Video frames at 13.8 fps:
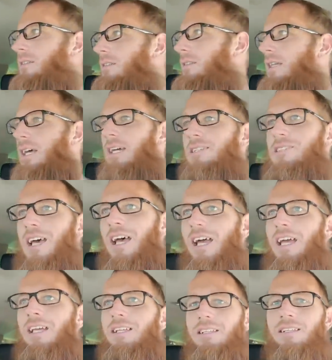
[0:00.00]
the next
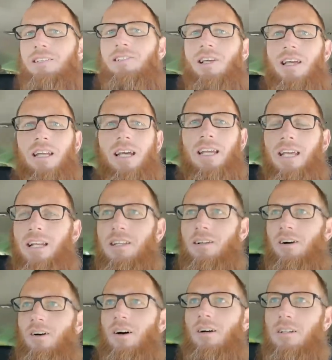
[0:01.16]
day, the second I get in the
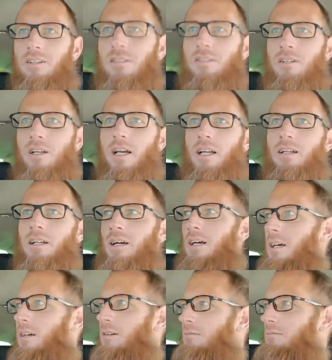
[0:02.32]
car and
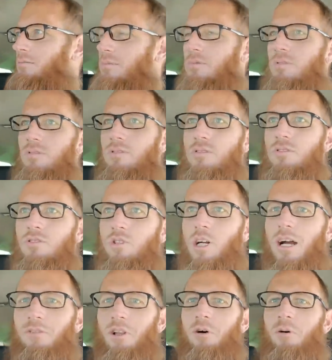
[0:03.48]

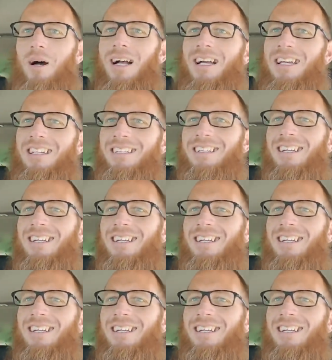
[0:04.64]
travel away,